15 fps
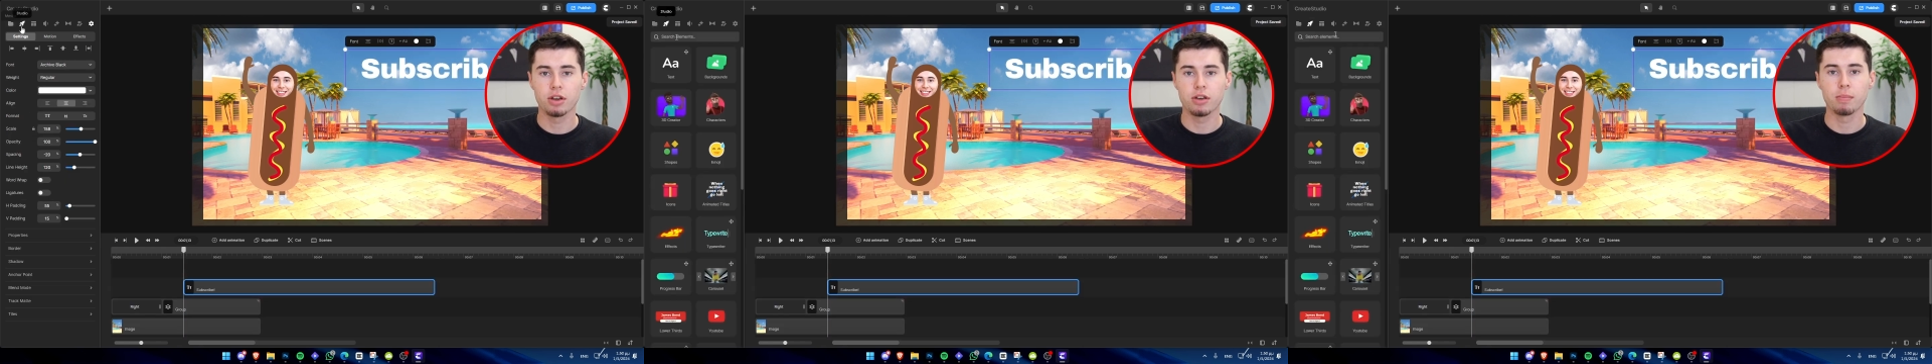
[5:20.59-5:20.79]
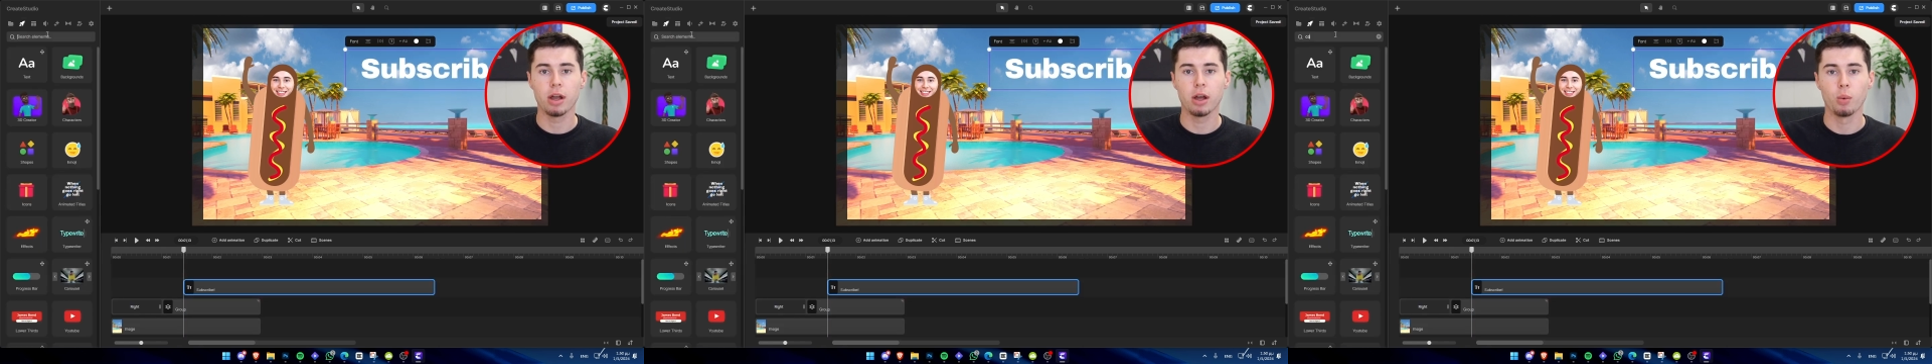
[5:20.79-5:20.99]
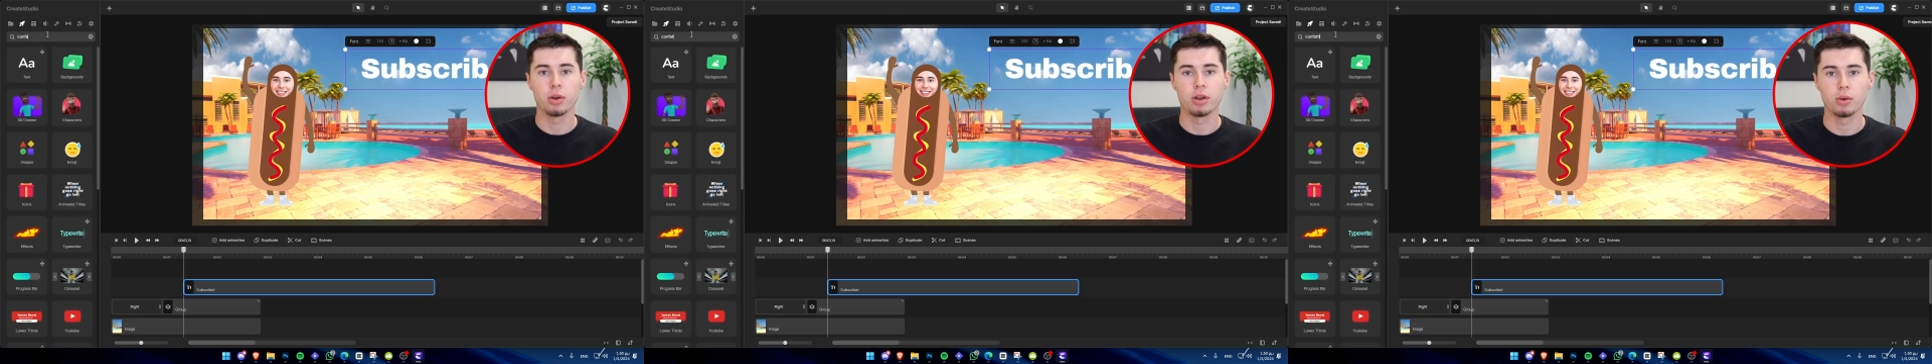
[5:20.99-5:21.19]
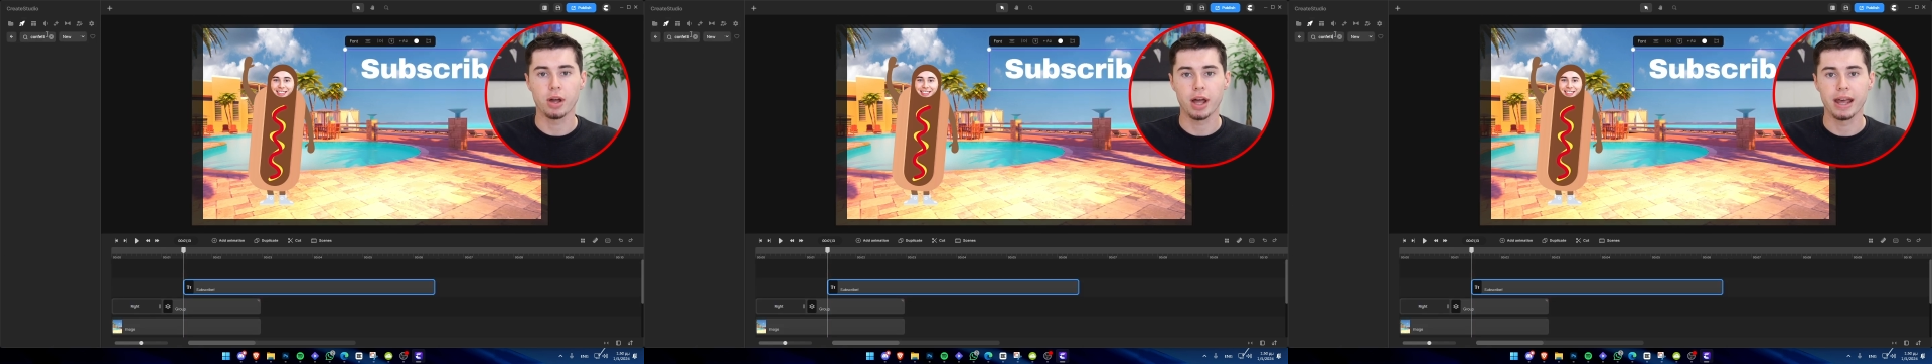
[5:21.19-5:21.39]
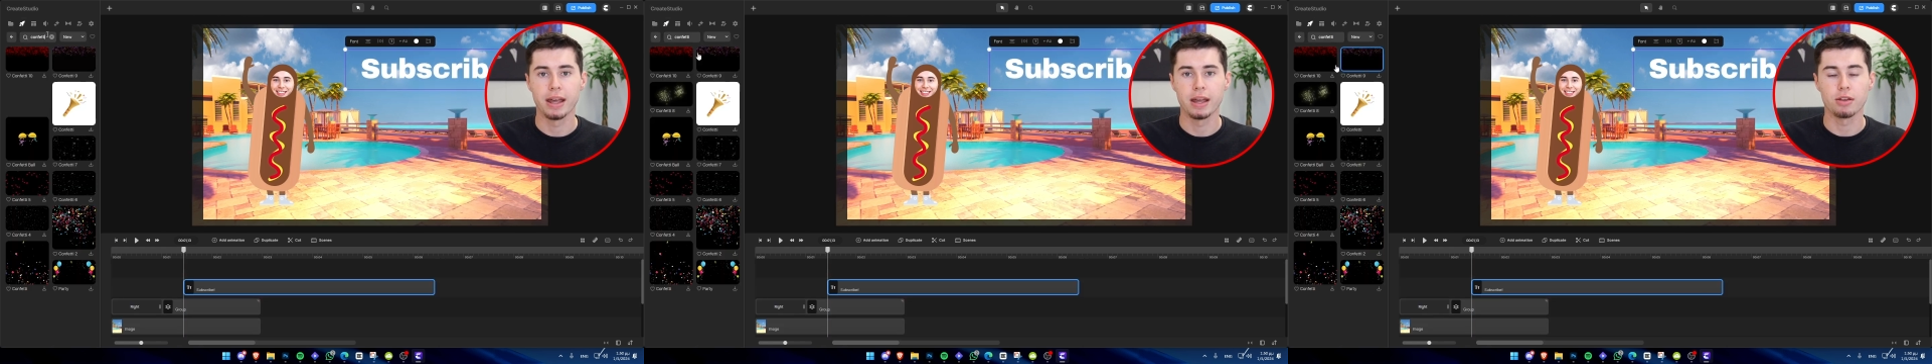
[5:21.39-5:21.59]
Just pick what you
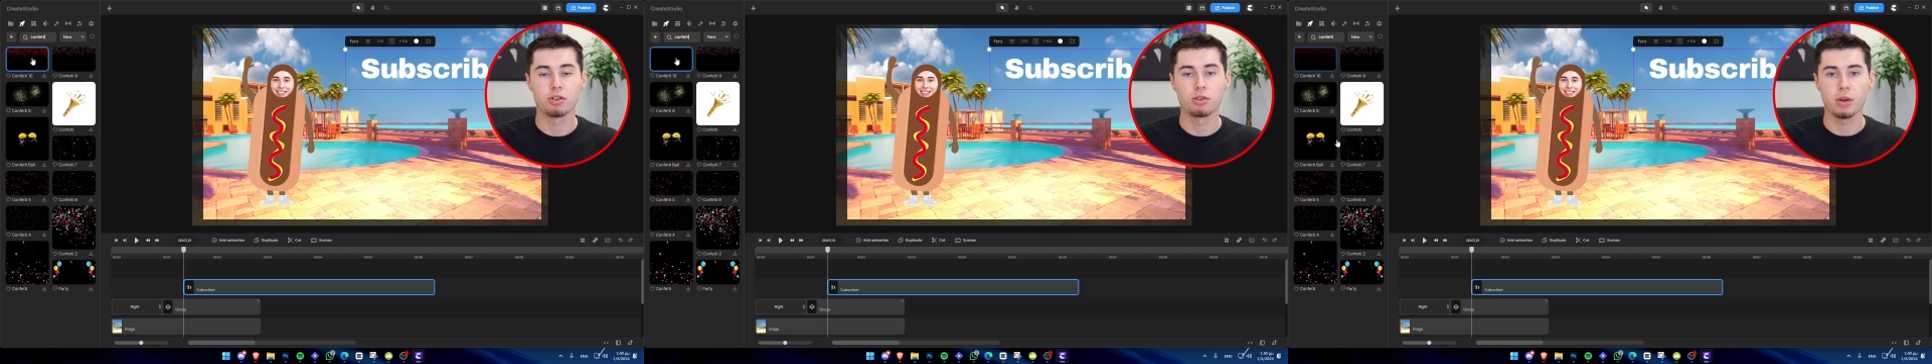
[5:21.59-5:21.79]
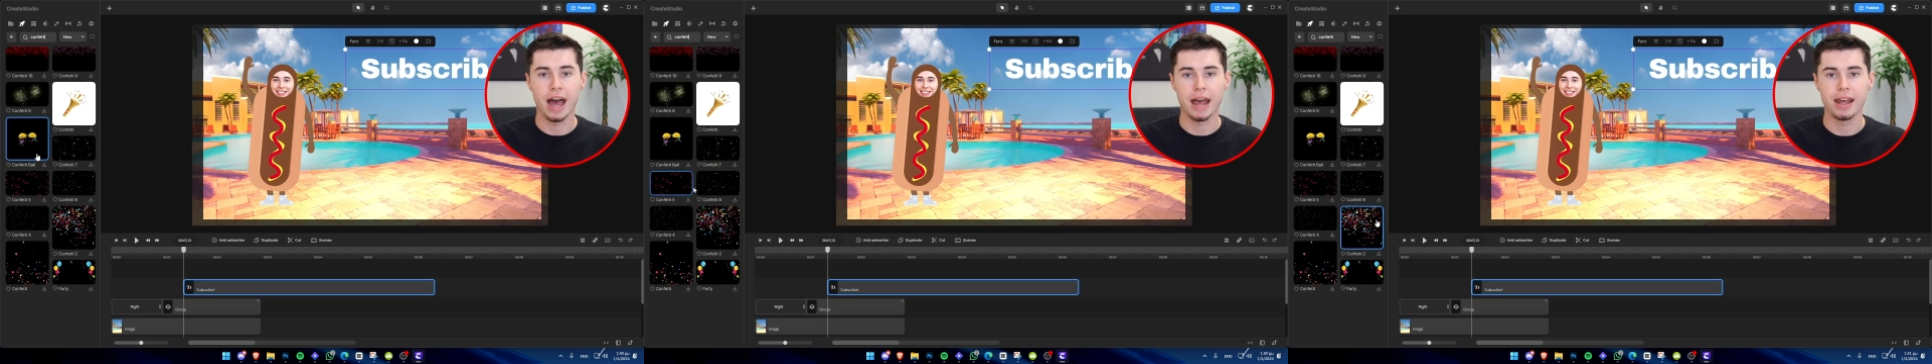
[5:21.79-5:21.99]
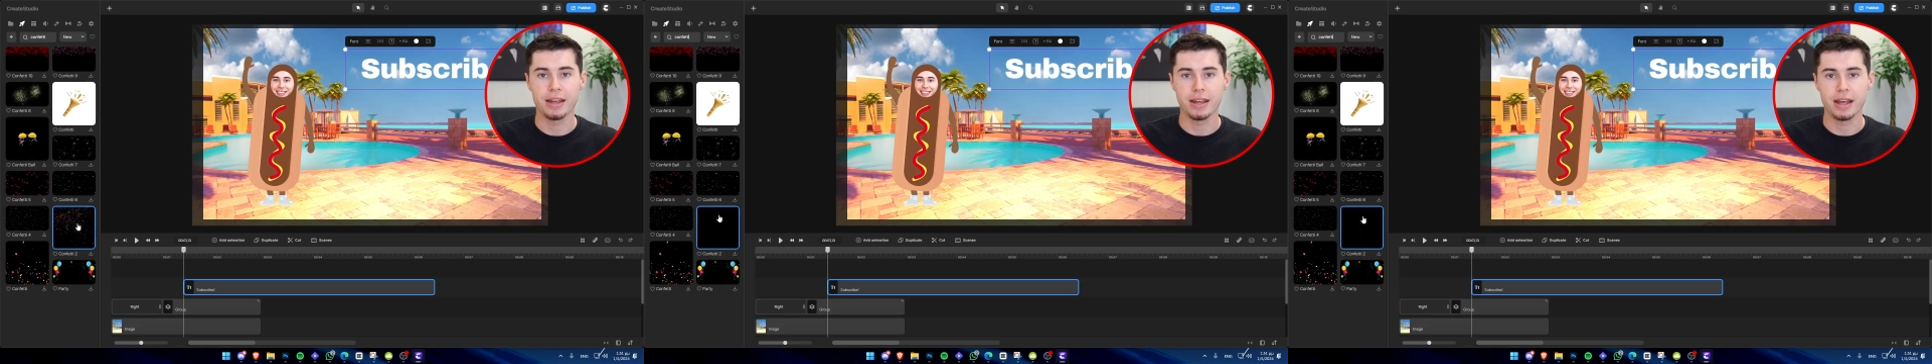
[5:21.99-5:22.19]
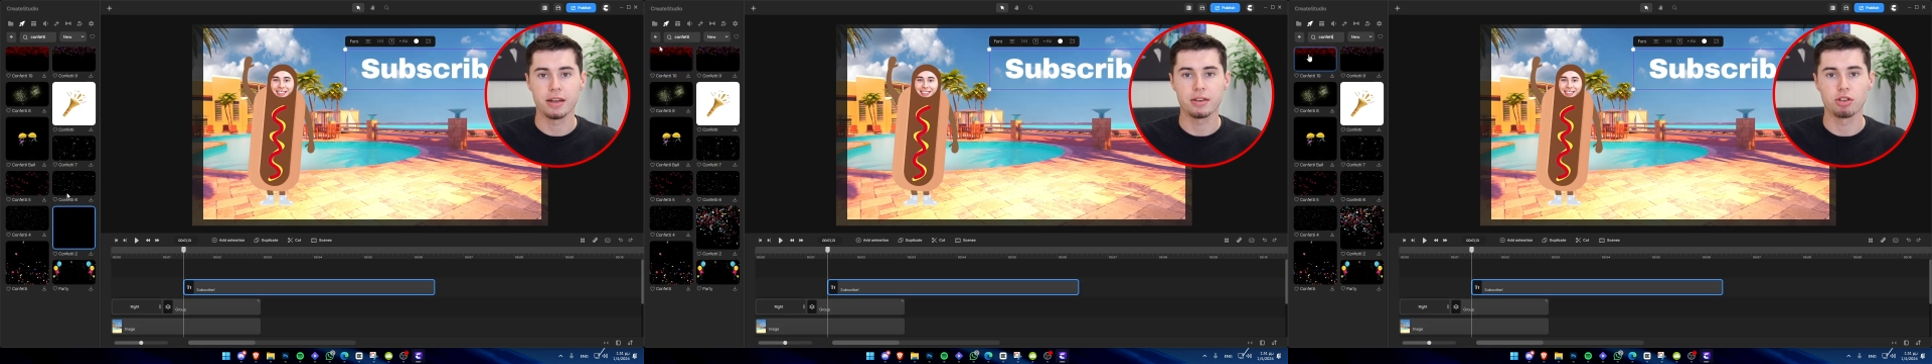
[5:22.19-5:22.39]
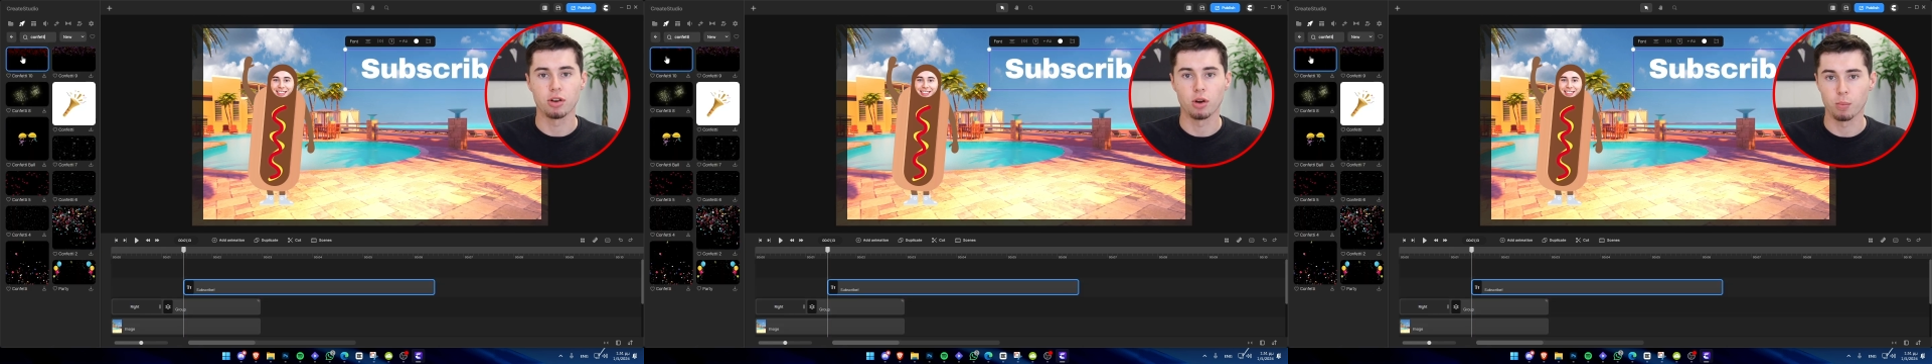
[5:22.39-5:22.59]
like and drag it
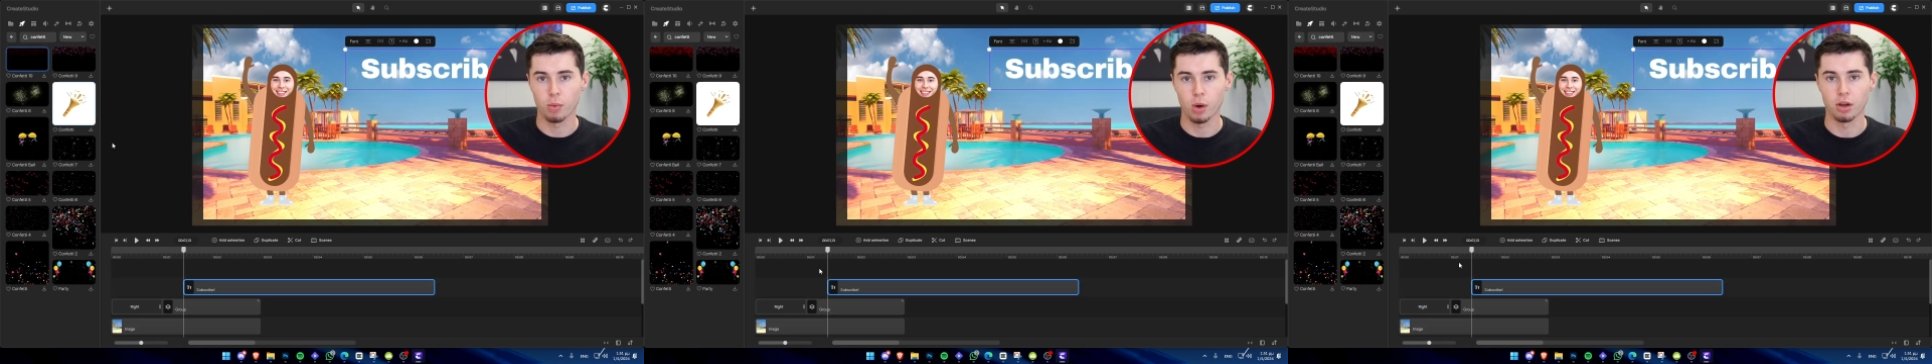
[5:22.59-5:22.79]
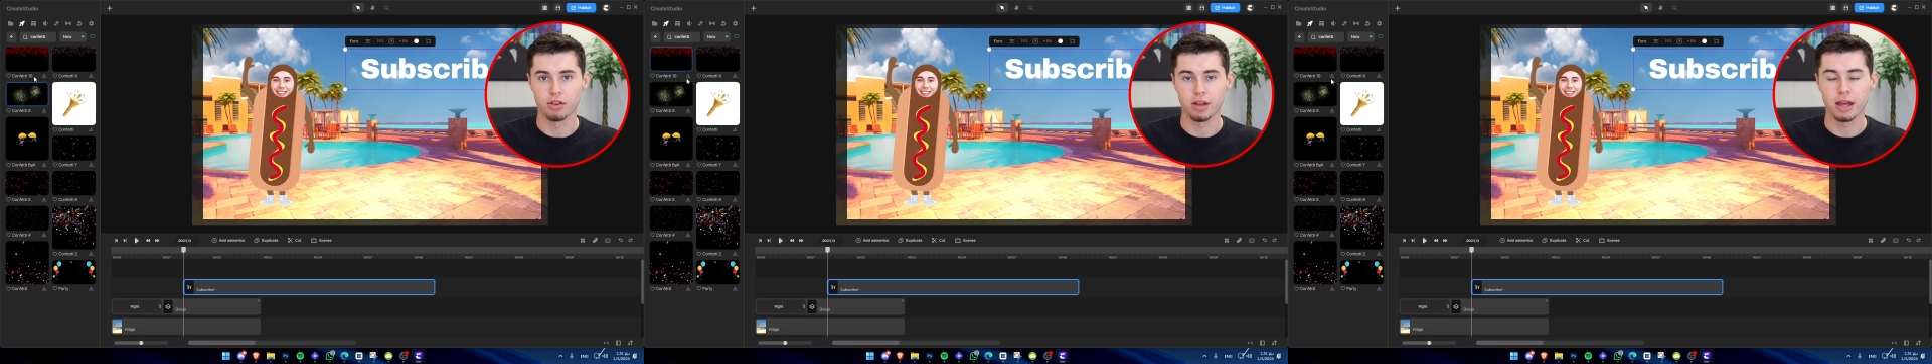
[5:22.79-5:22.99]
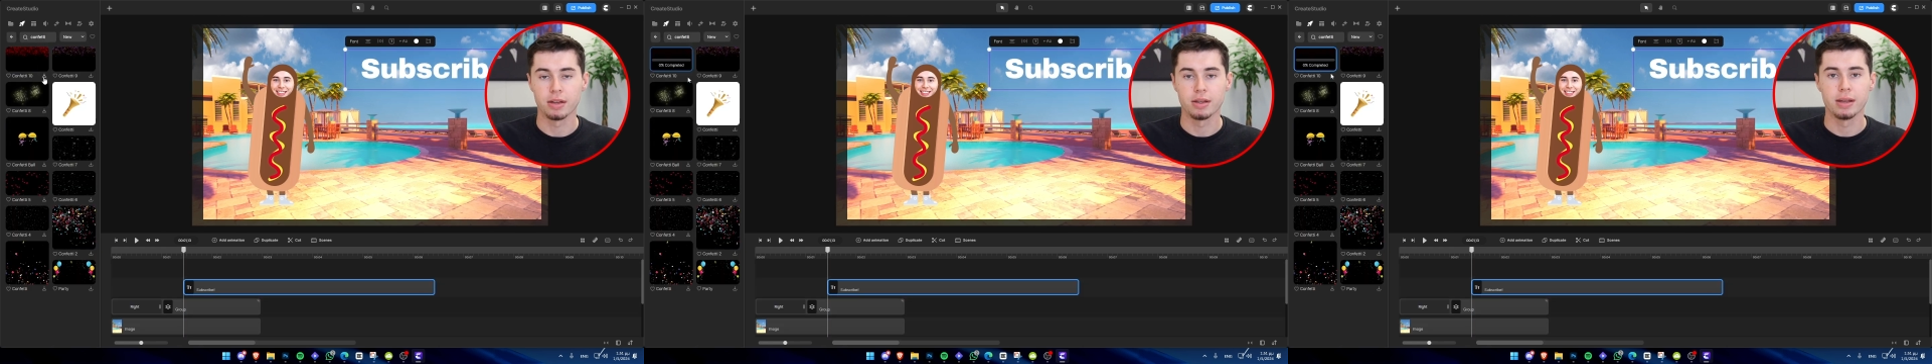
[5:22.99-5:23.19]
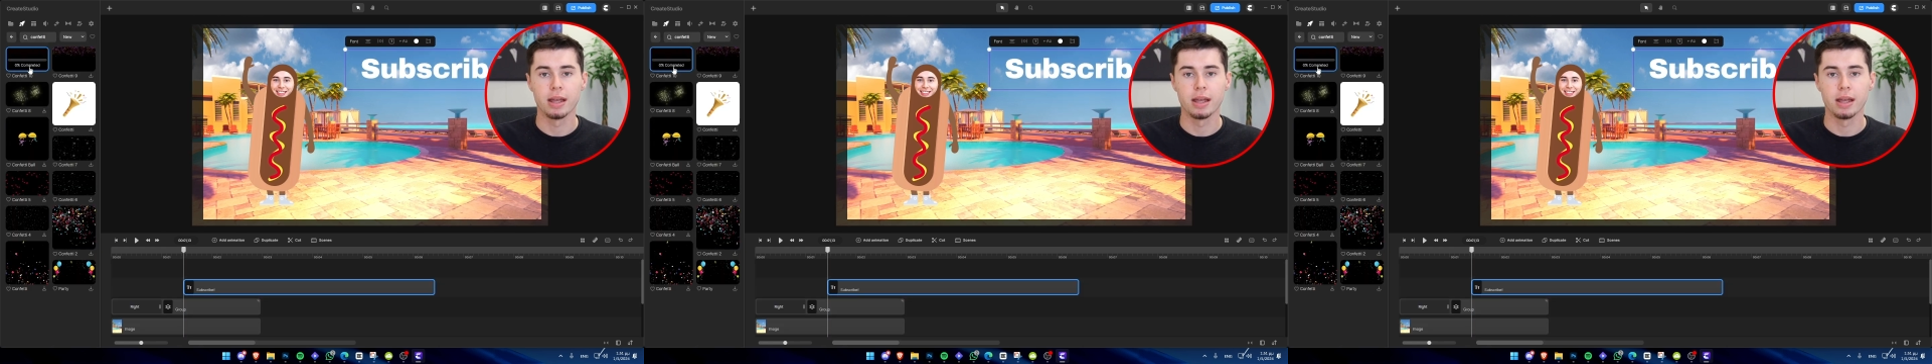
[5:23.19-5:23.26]
into your project.